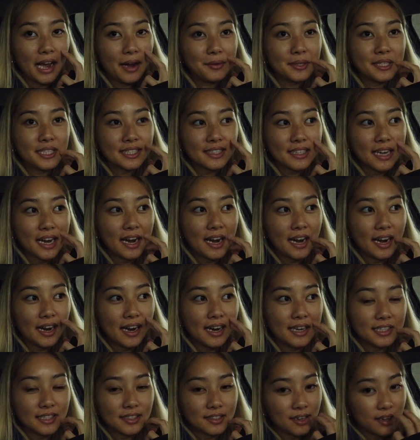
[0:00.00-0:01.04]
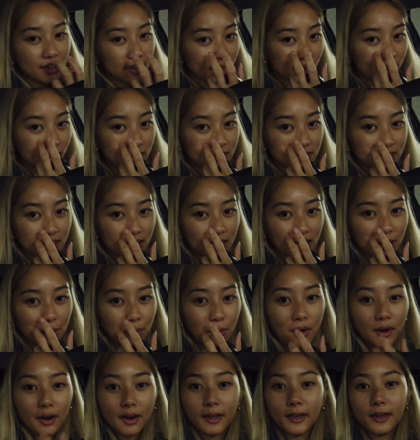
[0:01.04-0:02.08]
I was there, I saw the closet that I
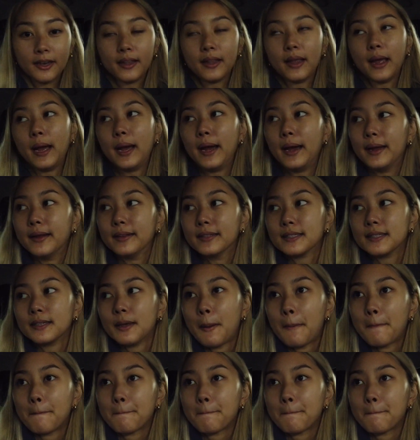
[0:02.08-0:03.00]
wanted, and